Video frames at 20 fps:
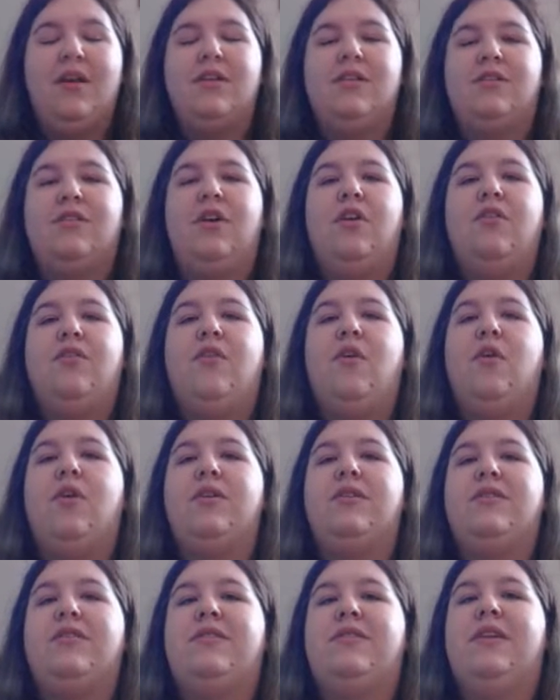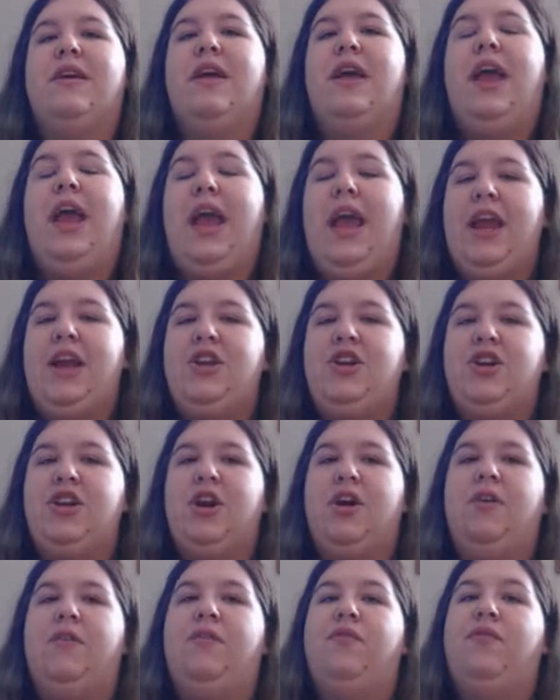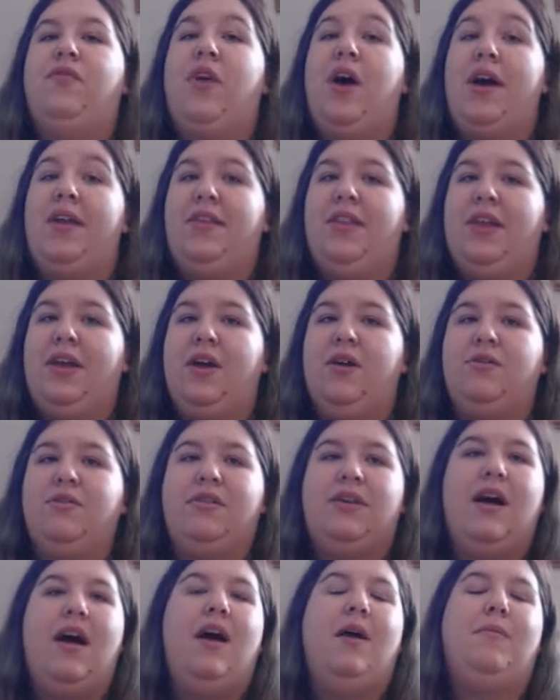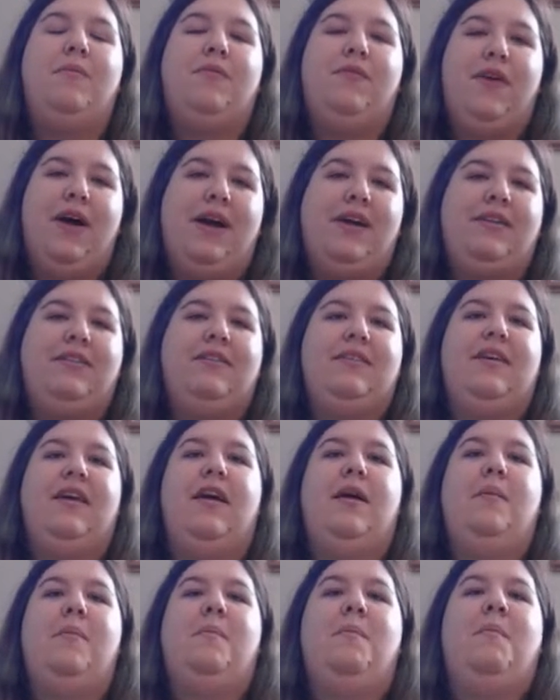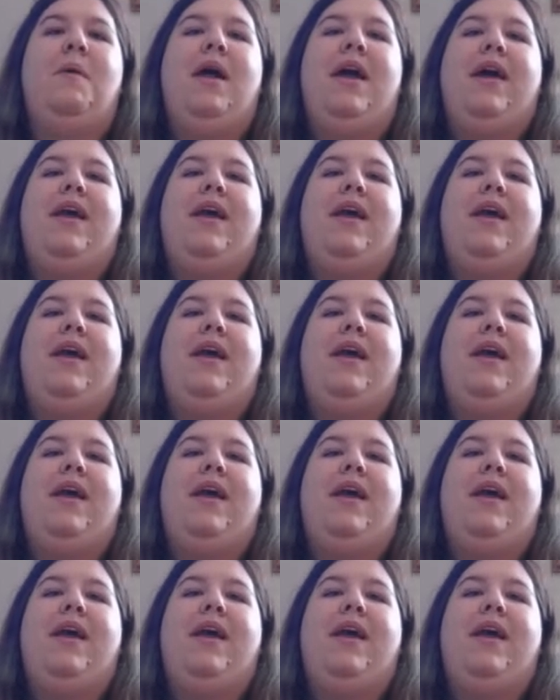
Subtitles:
So of course, Ichigo finally goes up, finds him,